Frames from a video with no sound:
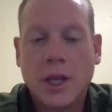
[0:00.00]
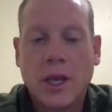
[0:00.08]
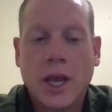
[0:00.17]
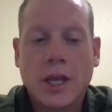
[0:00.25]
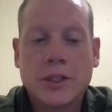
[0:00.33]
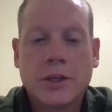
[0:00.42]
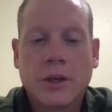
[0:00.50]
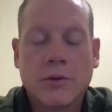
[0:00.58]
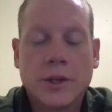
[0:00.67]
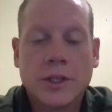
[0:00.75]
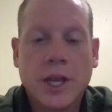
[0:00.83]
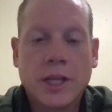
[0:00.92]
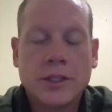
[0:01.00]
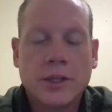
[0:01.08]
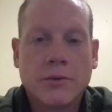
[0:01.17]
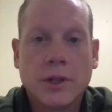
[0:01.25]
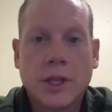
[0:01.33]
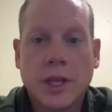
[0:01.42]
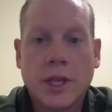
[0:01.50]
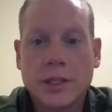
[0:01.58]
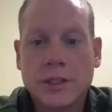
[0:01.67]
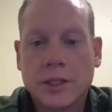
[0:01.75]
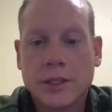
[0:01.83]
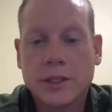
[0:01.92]
And so the retention really
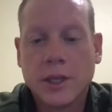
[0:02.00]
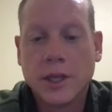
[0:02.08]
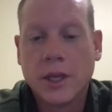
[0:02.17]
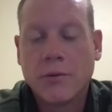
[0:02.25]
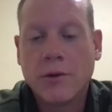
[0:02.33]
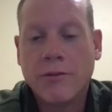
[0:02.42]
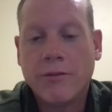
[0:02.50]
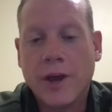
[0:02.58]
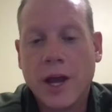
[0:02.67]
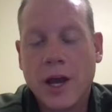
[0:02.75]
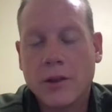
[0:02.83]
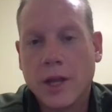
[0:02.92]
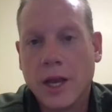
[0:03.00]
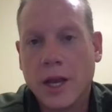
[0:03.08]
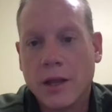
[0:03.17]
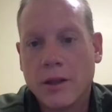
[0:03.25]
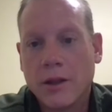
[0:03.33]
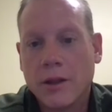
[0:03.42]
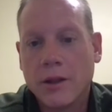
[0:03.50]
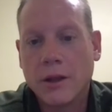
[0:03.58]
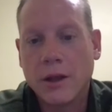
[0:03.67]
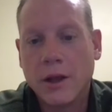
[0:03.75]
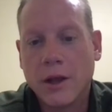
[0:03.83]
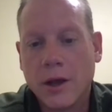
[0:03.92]
is we found that
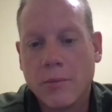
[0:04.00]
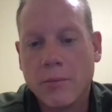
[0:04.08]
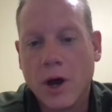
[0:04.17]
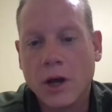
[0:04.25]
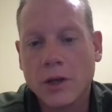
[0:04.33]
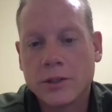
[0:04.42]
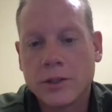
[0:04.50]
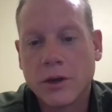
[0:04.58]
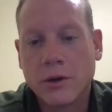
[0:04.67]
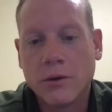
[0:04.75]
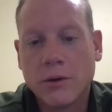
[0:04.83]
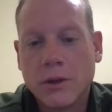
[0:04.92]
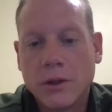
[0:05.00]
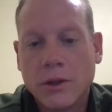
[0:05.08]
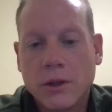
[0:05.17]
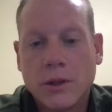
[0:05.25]
also,